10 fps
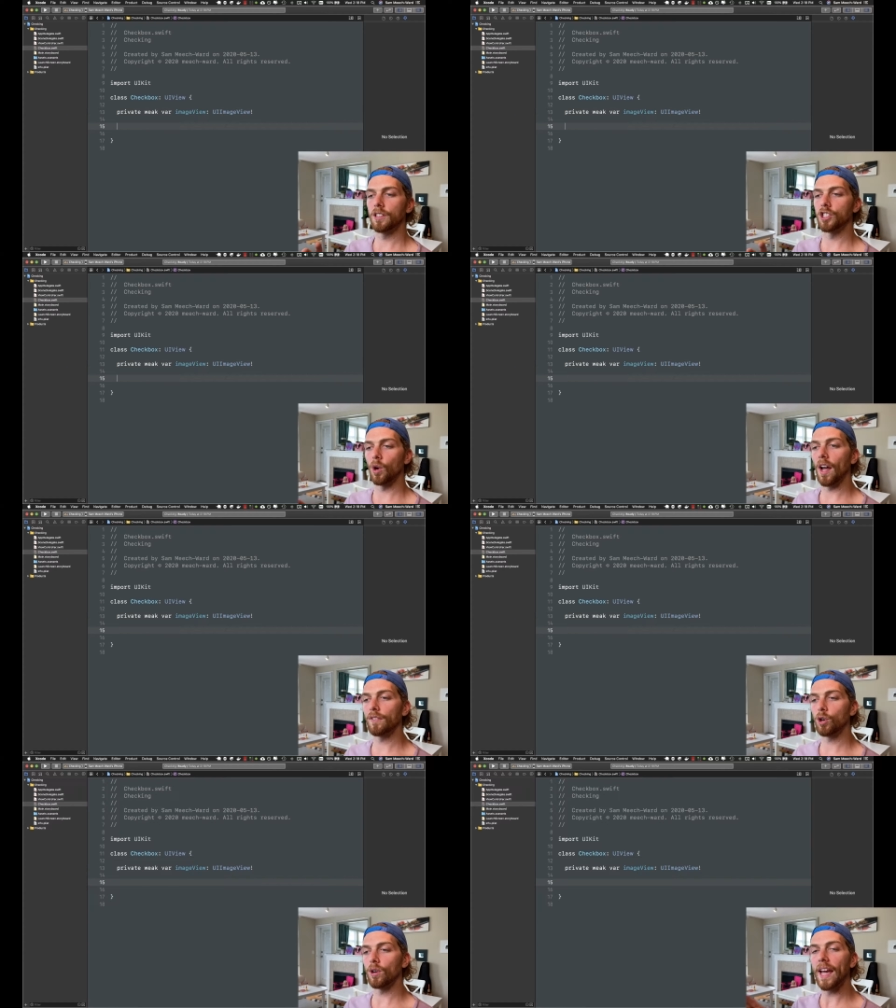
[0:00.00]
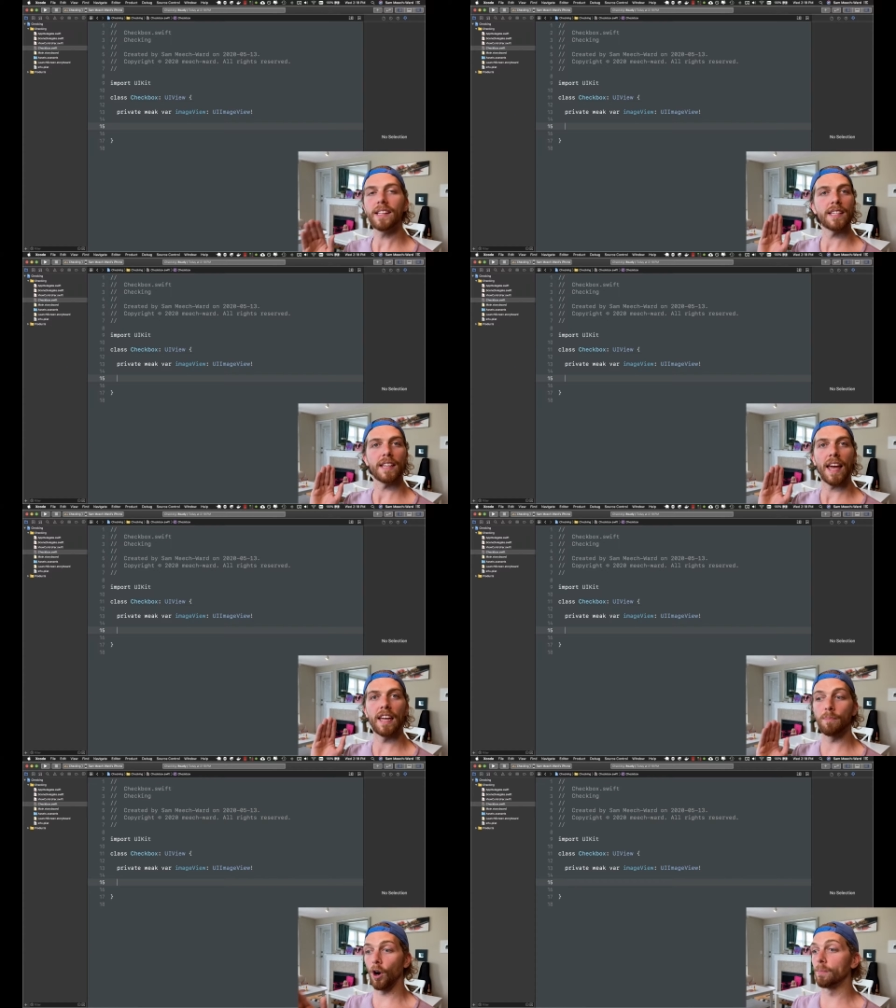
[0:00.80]
So I've created
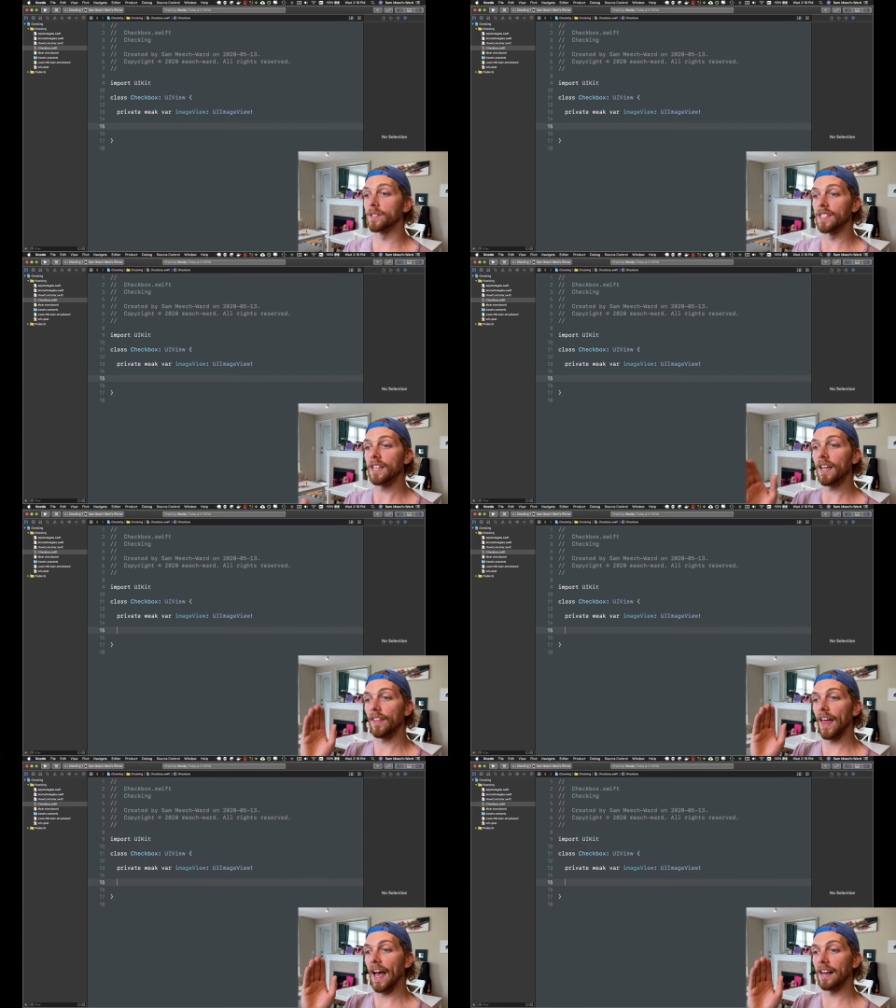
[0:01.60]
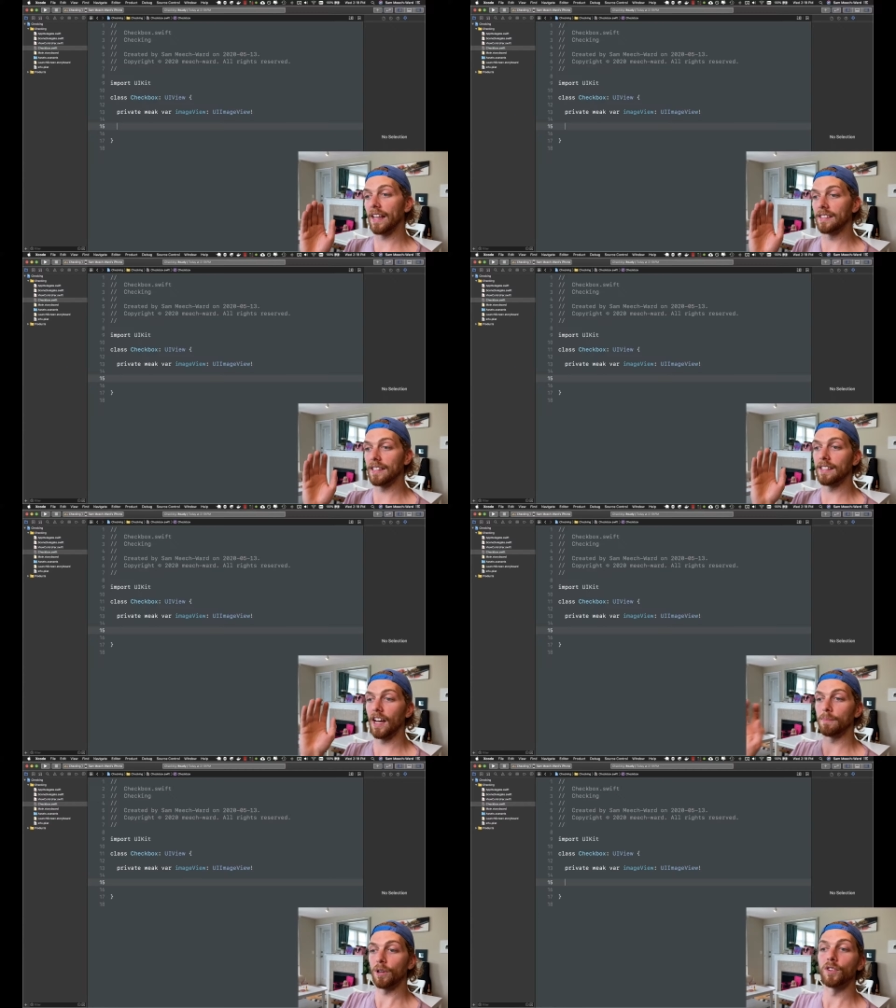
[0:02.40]
a property that is a
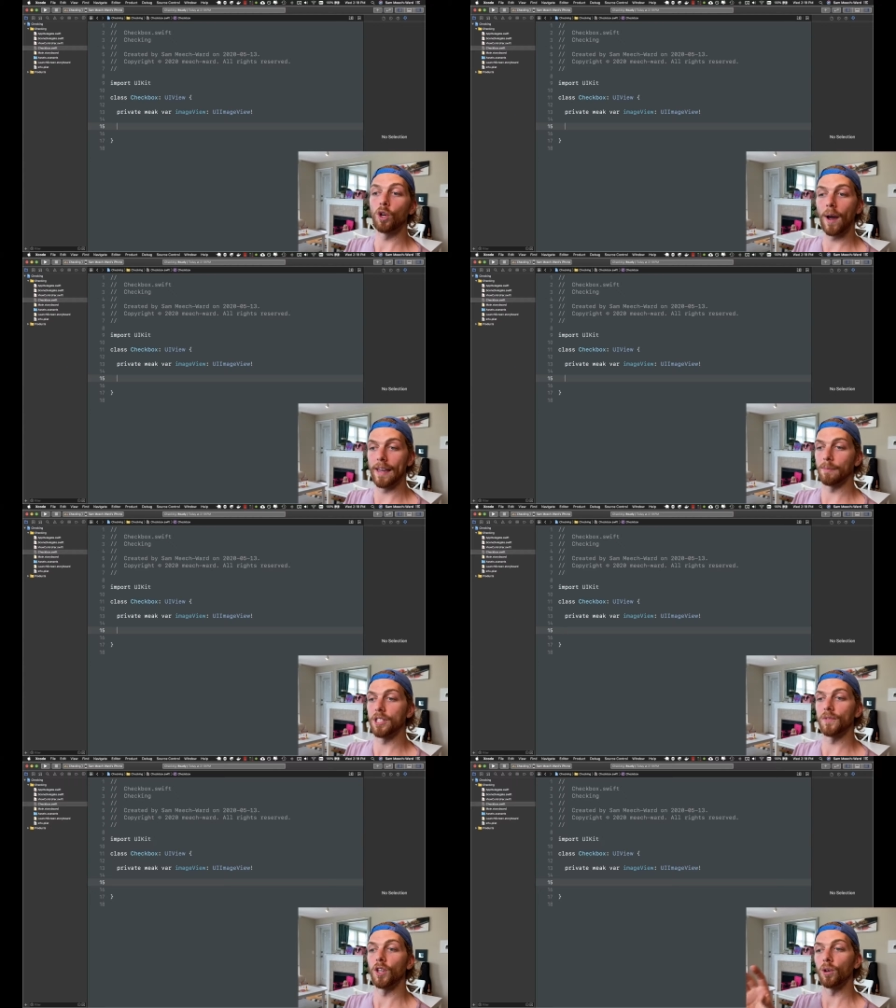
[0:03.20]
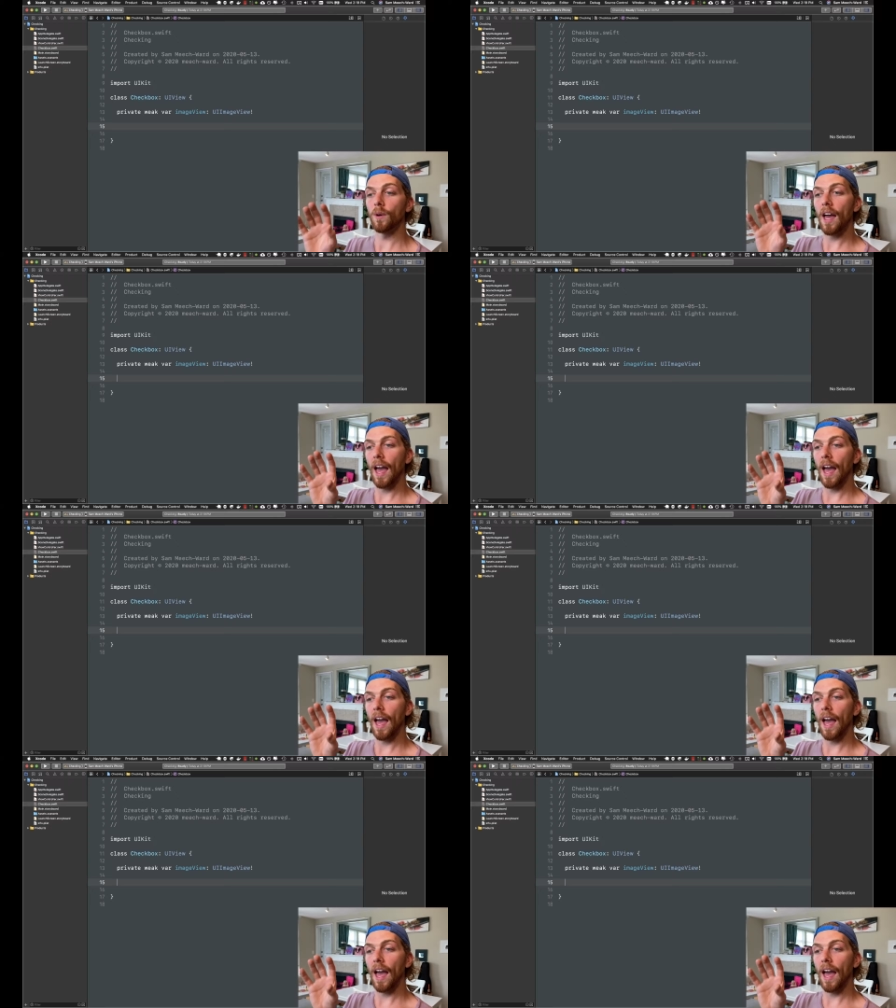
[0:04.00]
type of UI image view.